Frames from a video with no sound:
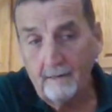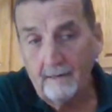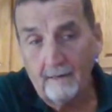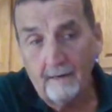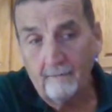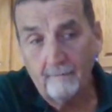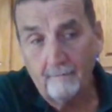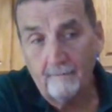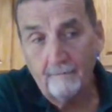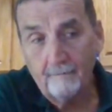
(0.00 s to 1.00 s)

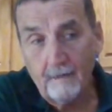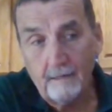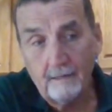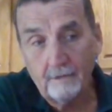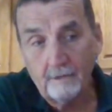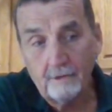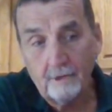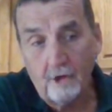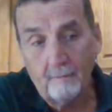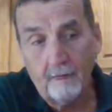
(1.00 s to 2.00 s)
Um, there's
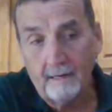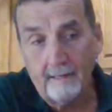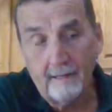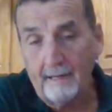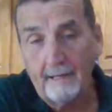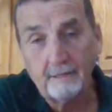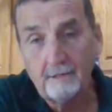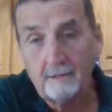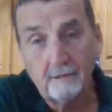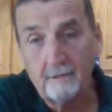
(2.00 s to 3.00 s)
nobody
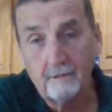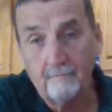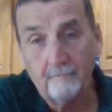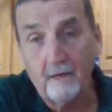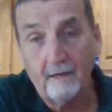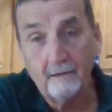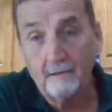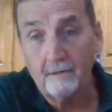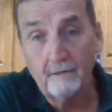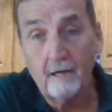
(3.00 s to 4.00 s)
has that
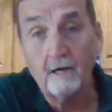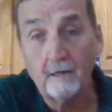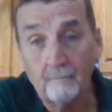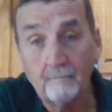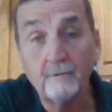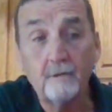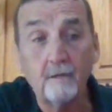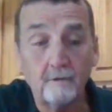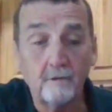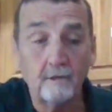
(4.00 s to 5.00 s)
the document
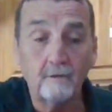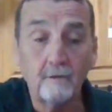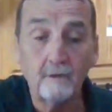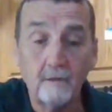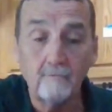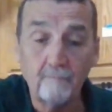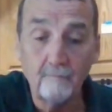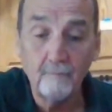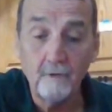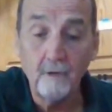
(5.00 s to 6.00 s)
the, the the
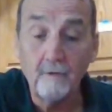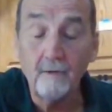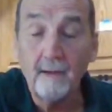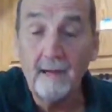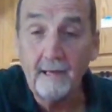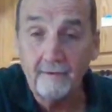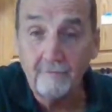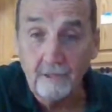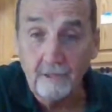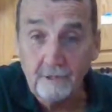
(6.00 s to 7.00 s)
the amount of
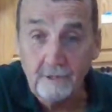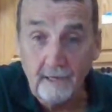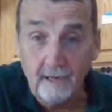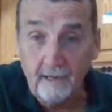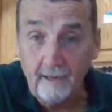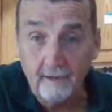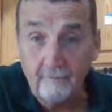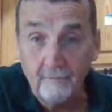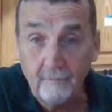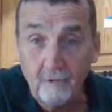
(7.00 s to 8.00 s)
evidence that I have
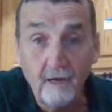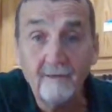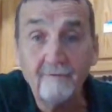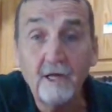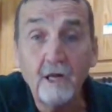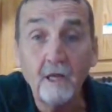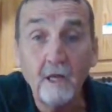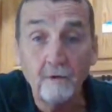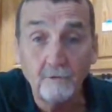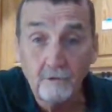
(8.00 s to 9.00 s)
not even
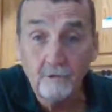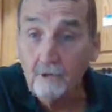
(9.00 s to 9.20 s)
close.